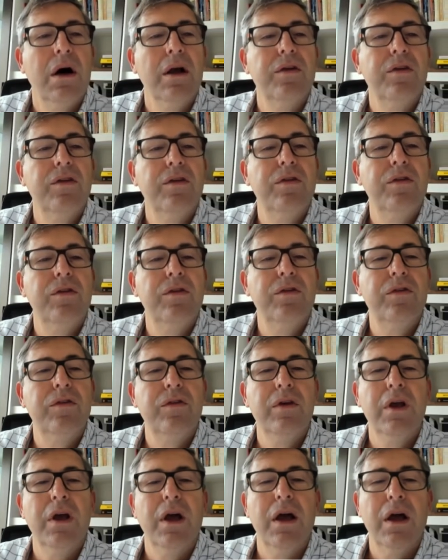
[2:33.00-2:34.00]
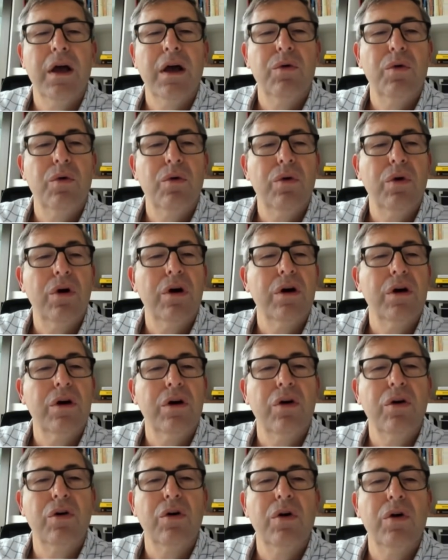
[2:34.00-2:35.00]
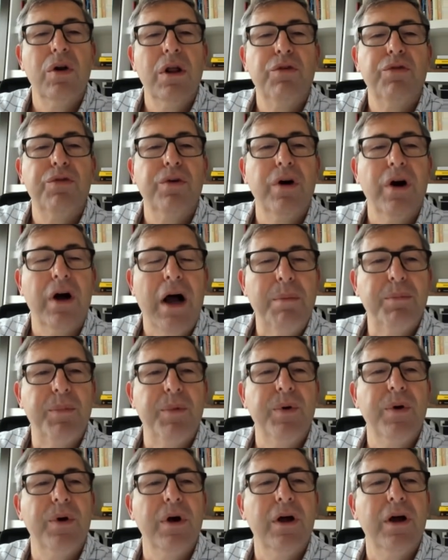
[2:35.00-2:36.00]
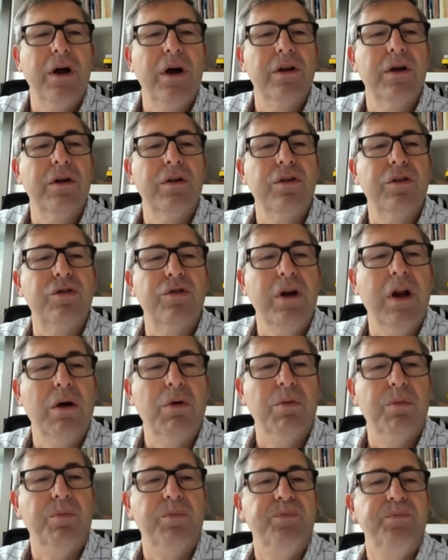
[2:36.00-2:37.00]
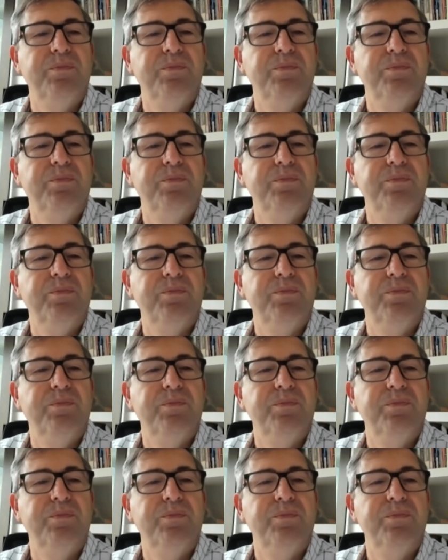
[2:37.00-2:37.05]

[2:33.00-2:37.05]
I see. Uh, uh, go, go a little up uh, the, uh, the screen. Out.